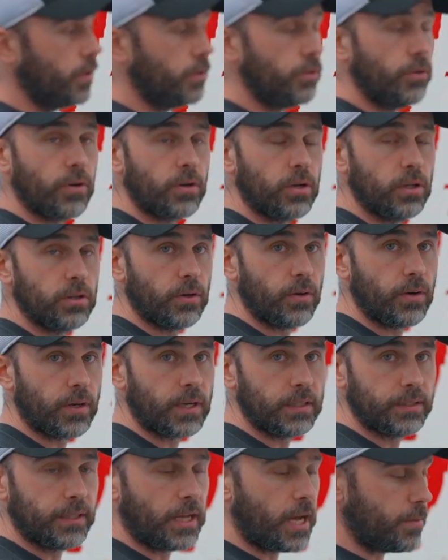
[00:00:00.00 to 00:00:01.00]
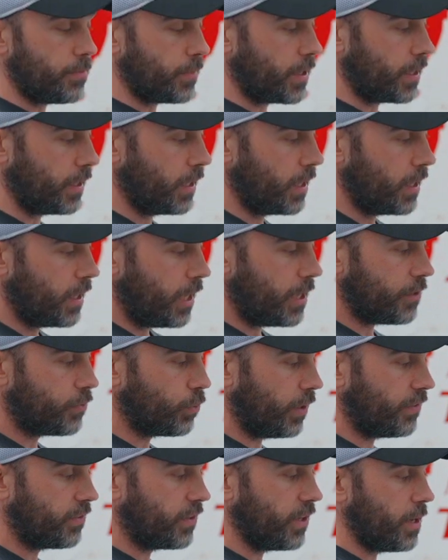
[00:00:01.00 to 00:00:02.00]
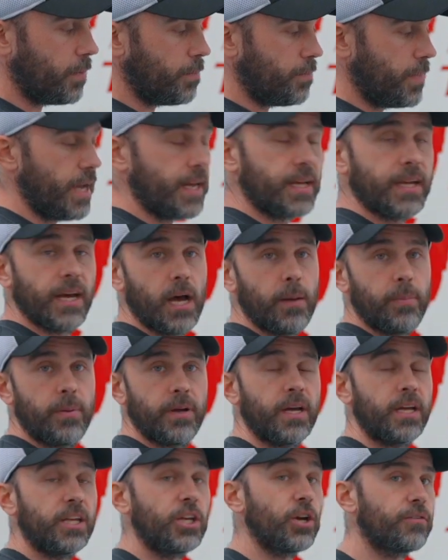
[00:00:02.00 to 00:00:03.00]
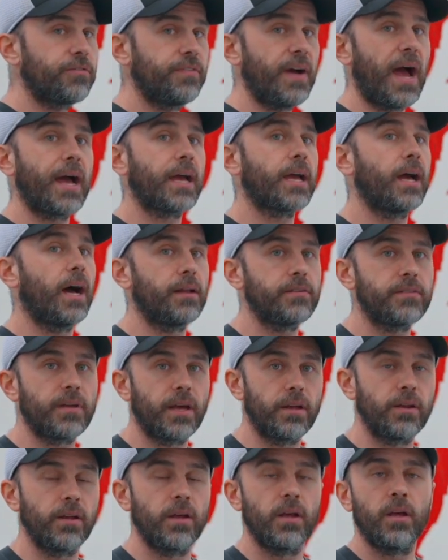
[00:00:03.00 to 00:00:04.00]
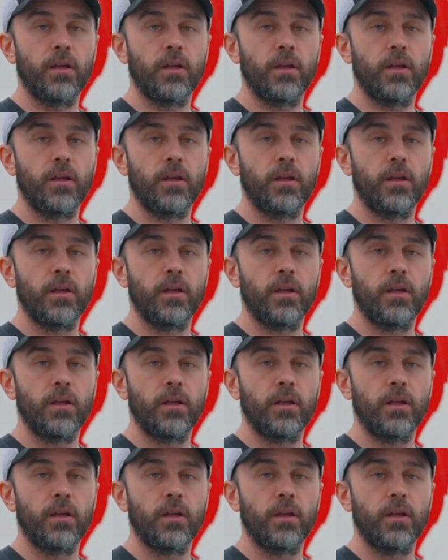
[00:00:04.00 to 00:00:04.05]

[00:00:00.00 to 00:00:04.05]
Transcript: your caloric allotment is what's going to make up your fat content.